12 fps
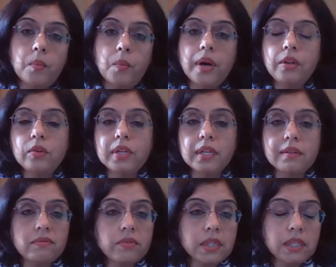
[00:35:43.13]
where you can
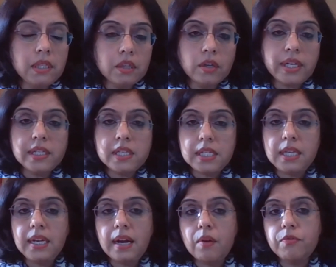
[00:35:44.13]
really look and
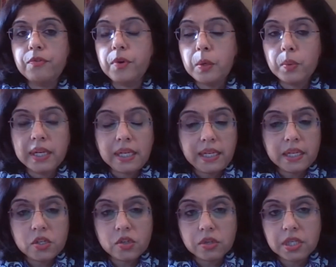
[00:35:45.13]
see how frequently a
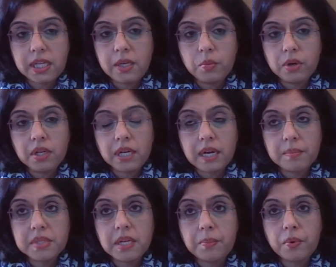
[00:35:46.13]
search keyword
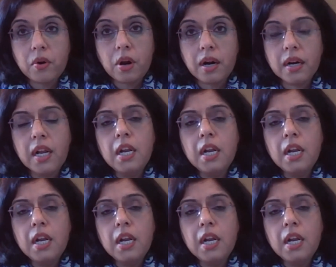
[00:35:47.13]
comes up or not.